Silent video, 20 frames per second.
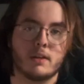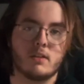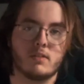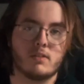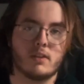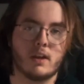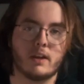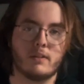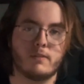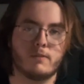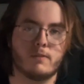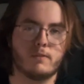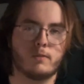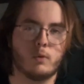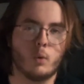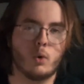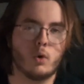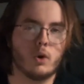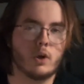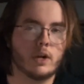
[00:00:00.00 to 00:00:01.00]
this like
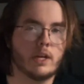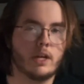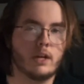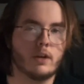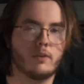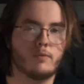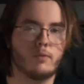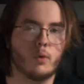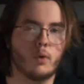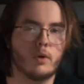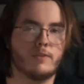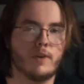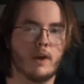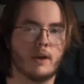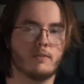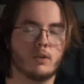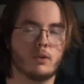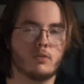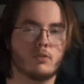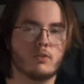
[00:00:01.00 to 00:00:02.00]
4 or
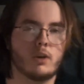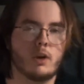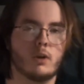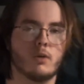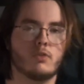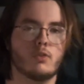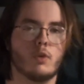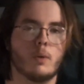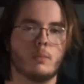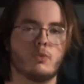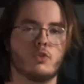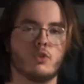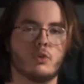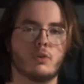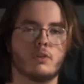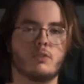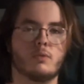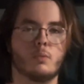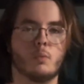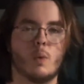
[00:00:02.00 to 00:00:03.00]
5 years ago, so I'm
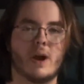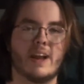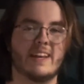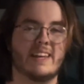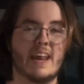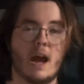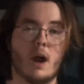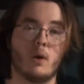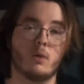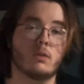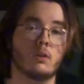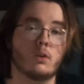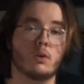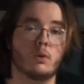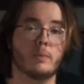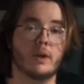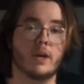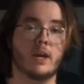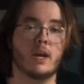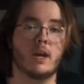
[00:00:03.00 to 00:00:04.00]
sure it went down a
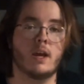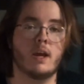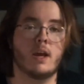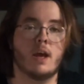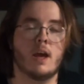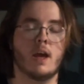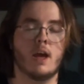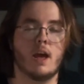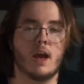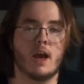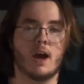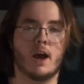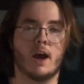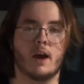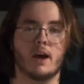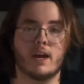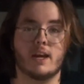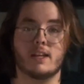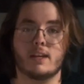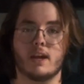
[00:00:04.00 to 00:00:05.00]
little bit.
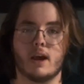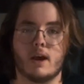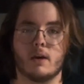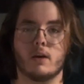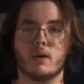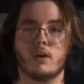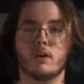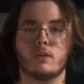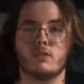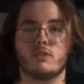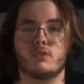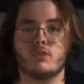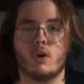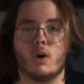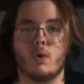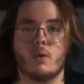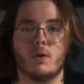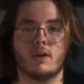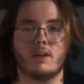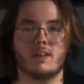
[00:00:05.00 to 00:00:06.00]
And yeah,
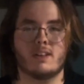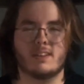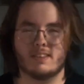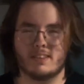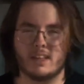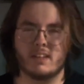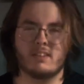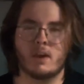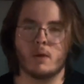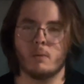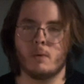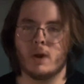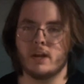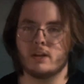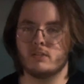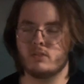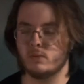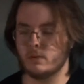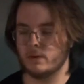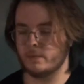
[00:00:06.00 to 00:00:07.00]
so let's get right
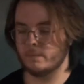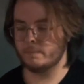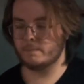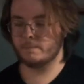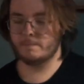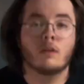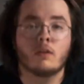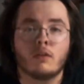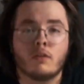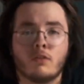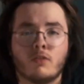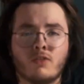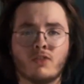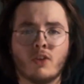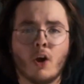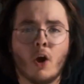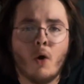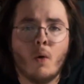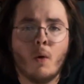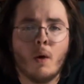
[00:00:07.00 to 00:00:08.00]
into it.
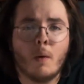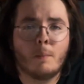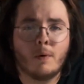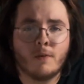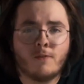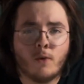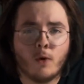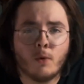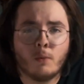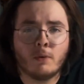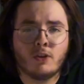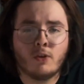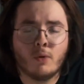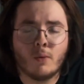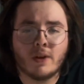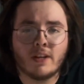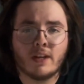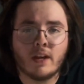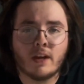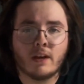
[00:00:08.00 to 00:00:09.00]
So before we
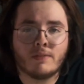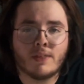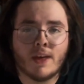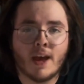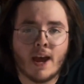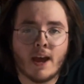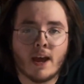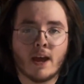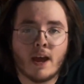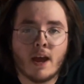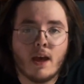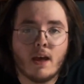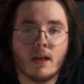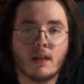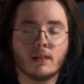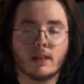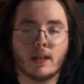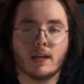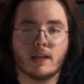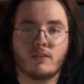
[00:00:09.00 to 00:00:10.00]
do any of that,
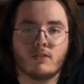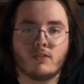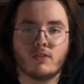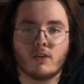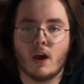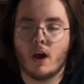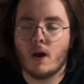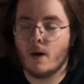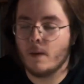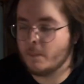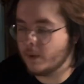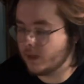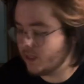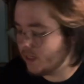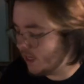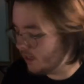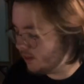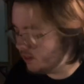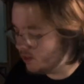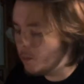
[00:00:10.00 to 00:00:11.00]
let's
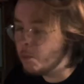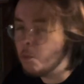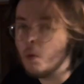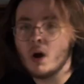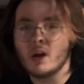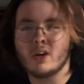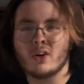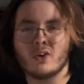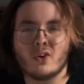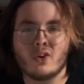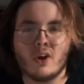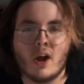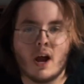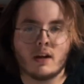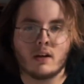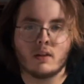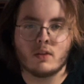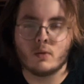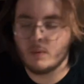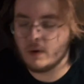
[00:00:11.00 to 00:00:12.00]
get the monitor
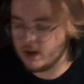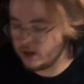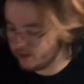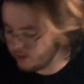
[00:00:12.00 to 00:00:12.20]
out of the way.